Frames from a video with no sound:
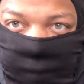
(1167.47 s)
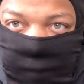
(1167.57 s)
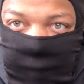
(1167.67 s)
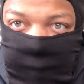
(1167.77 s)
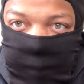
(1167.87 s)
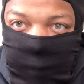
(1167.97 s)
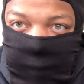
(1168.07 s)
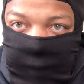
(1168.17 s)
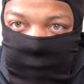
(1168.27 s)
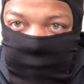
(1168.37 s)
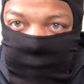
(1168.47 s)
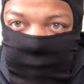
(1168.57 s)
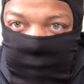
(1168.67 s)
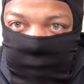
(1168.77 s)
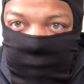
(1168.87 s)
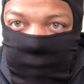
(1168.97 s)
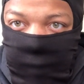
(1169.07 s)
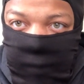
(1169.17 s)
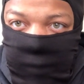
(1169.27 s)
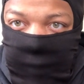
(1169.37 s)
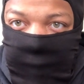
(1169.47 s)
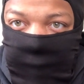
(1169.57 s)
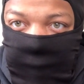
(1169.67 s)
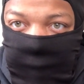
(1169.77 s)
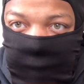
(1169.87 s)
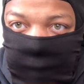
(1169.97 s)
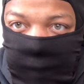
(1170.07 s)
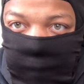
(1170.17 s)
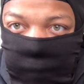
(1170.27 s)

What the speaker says: Sorry, I'm doing left-handed. Slide lock,